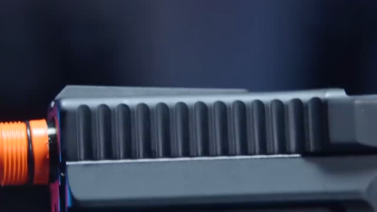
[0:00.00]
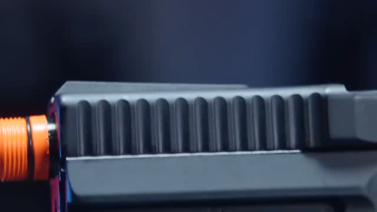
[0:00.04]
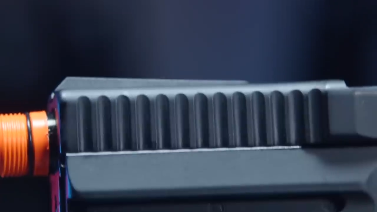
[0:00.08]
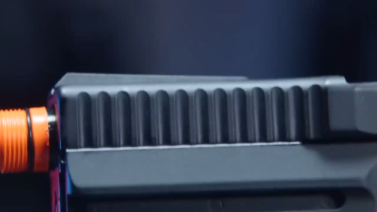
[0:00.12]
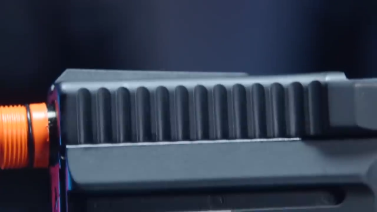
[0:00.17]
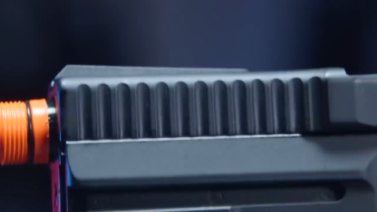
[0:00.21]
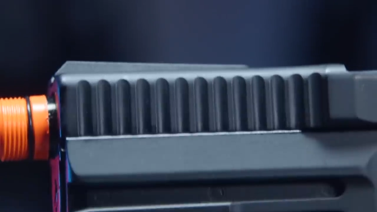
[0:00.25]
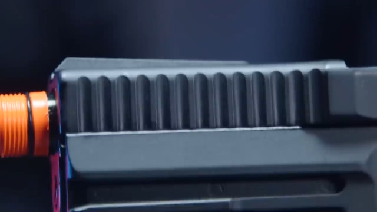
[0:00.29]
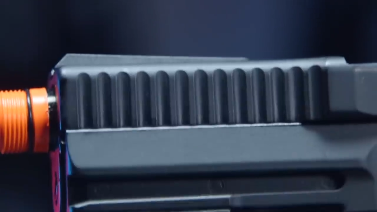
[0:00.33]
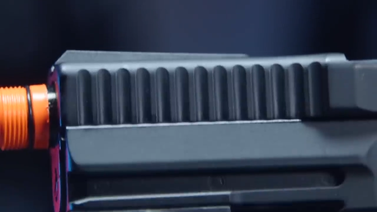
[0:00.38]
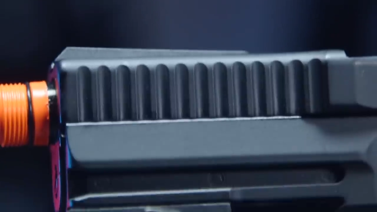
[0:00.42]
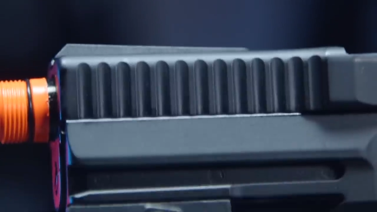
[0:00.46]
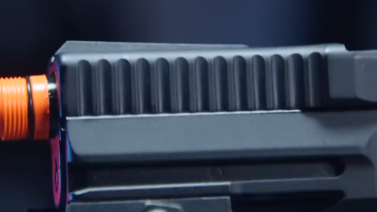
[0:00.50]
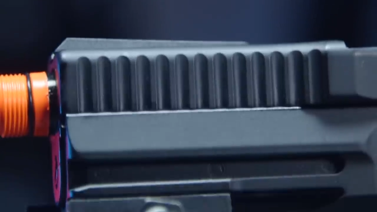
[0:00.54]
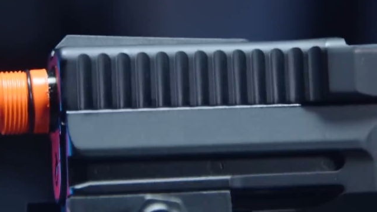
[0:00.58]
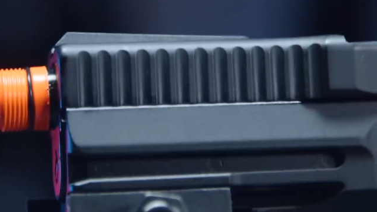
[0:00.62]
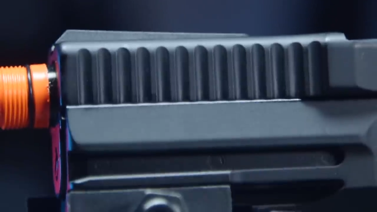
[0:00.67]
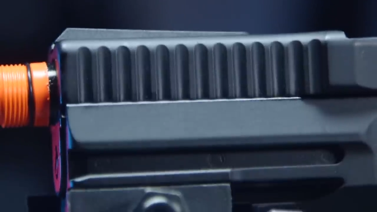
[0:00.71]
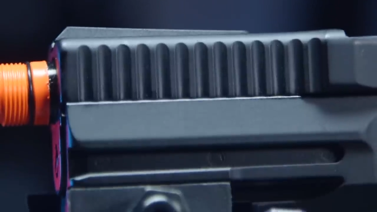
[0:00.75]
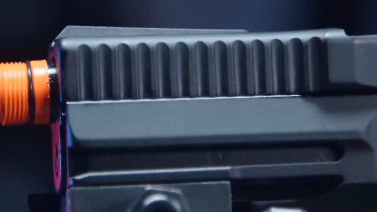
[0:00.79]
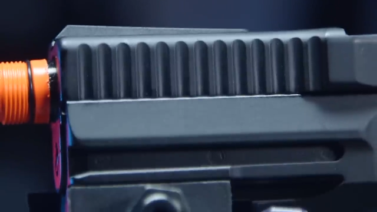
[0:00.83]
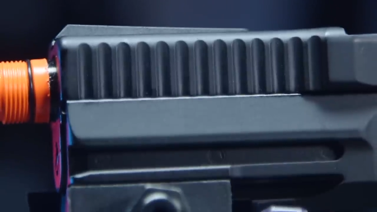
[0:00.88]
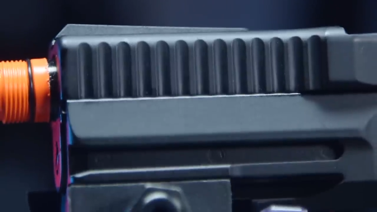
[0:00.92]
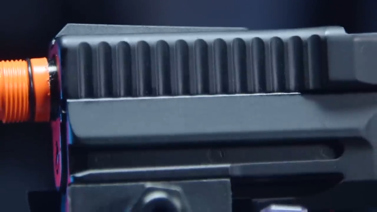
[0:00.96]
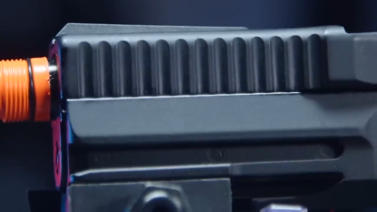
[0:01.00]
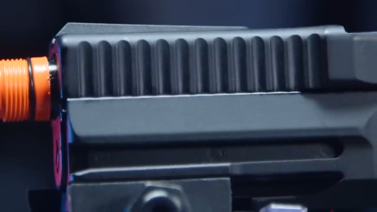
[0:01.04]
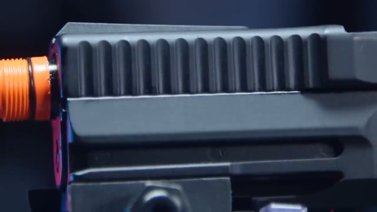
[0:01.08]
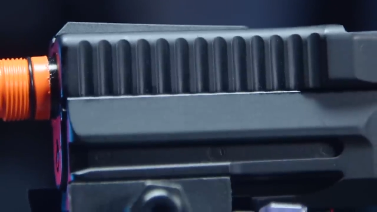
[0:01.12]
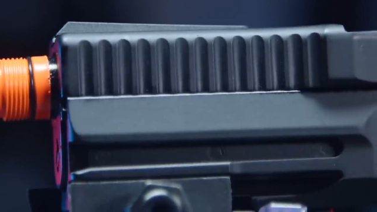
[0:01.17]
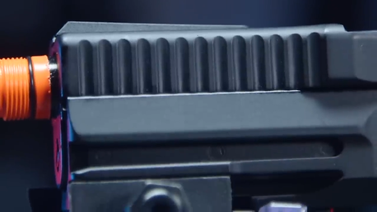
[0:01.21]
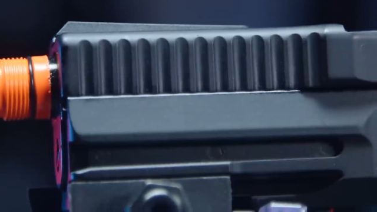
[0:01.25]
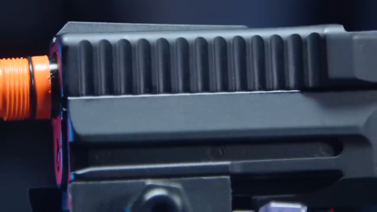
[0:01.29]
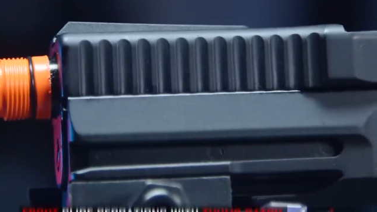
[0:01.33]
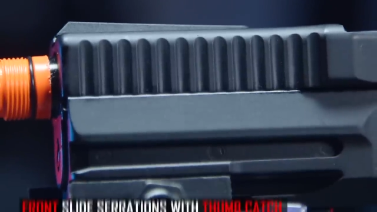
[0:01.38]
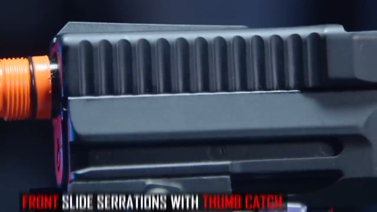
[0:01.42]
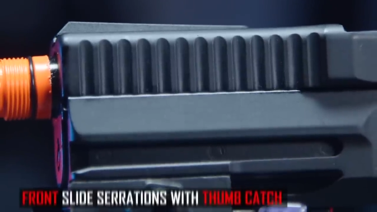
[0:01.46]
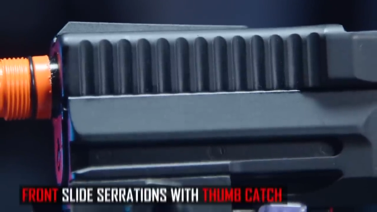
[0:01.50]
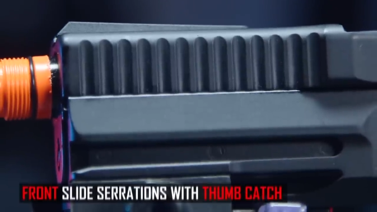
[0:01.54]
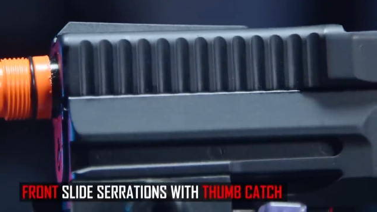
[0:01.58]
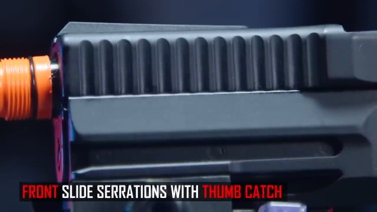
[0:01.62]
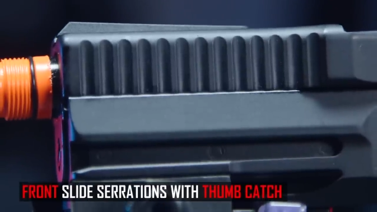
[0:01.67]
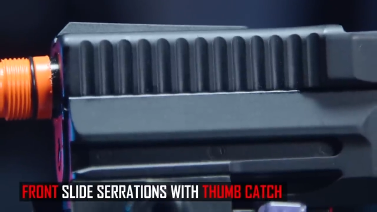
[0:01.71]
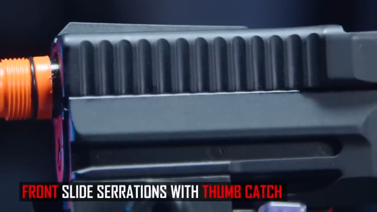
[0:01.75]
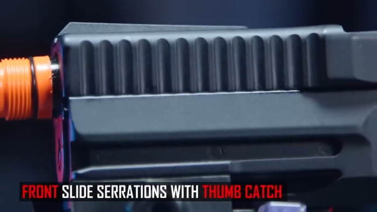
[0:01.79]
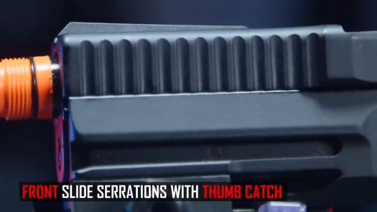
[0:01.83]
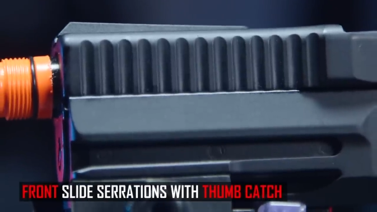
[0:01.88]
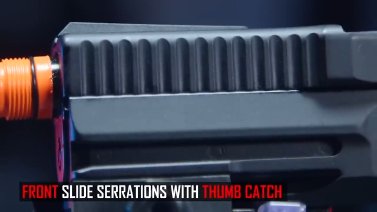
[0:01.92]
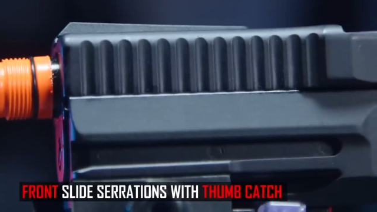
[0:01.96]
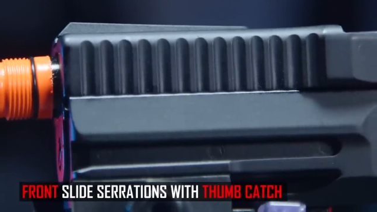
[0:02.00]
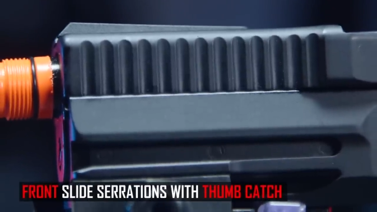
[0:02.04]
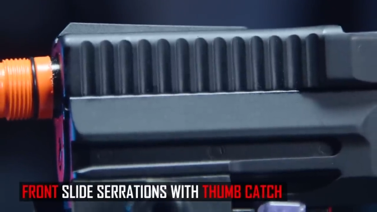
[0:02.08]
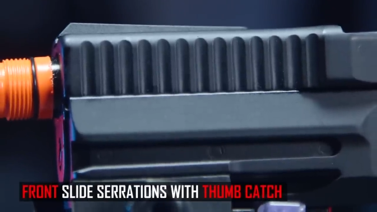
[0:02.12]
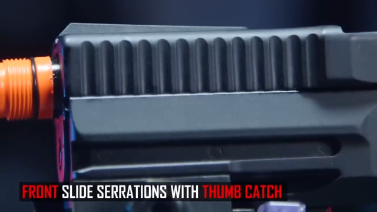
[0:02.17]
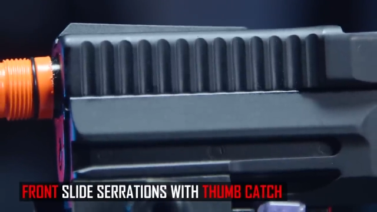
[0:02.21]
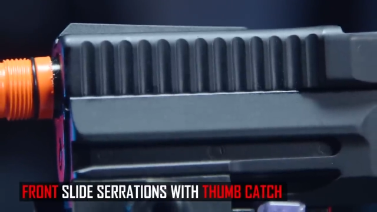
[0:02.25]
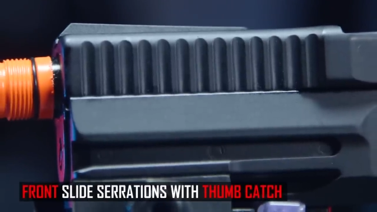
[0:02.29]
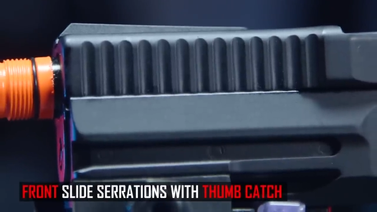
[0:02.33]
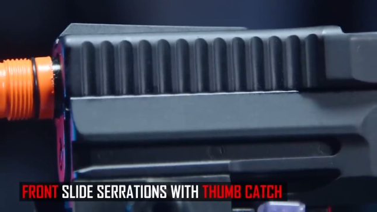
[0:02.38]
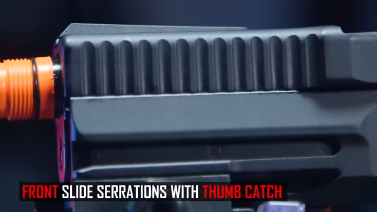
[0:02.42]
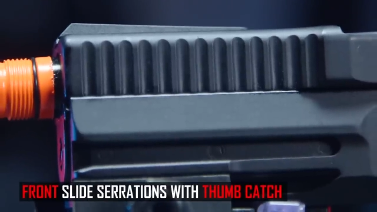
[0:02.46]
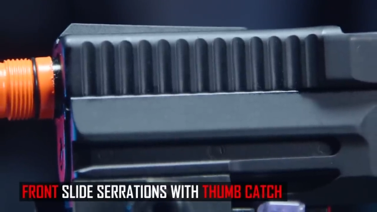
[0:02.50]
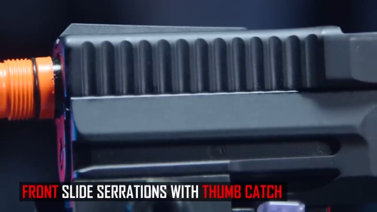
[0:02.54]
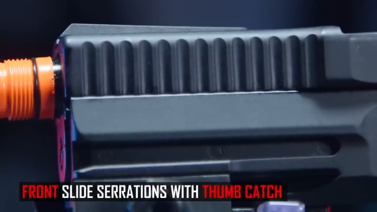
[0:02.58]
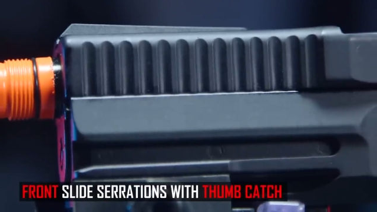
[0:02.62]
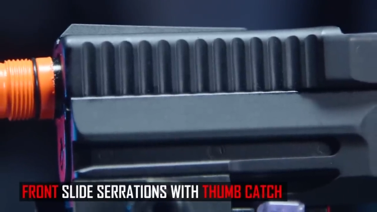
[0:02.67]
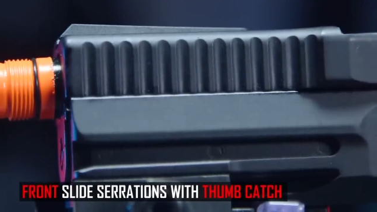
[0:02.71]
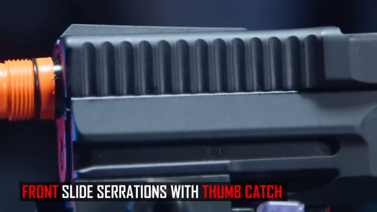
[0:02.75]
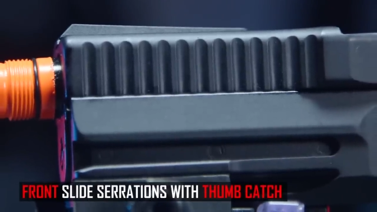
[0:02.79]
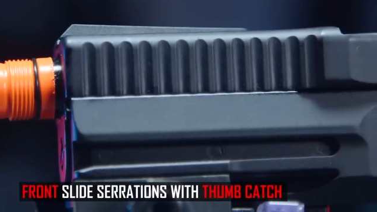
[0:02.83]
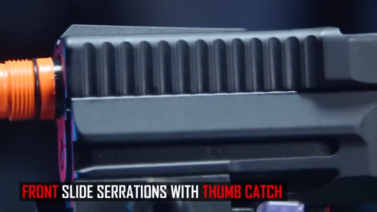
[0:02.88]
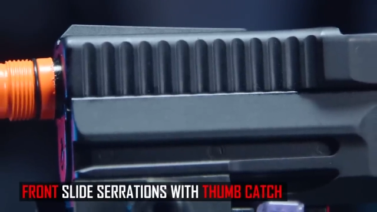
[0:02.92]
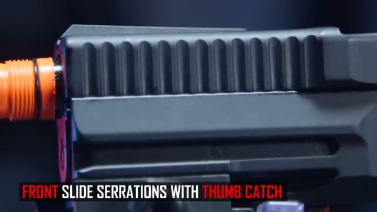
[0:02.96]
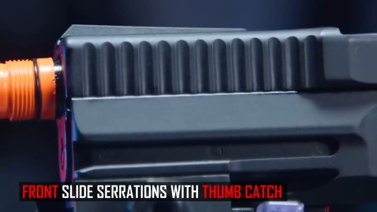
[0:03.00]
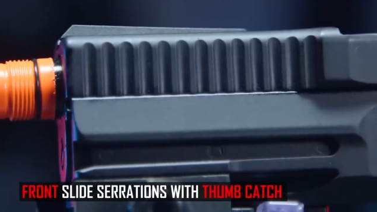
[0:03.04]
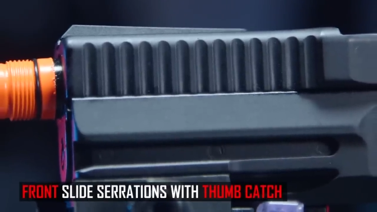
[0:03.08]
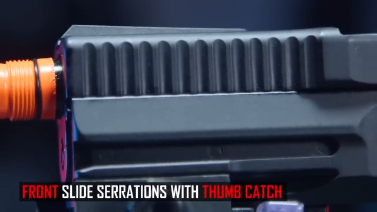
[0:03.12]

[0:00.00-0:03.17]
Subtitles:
(no speaker visible)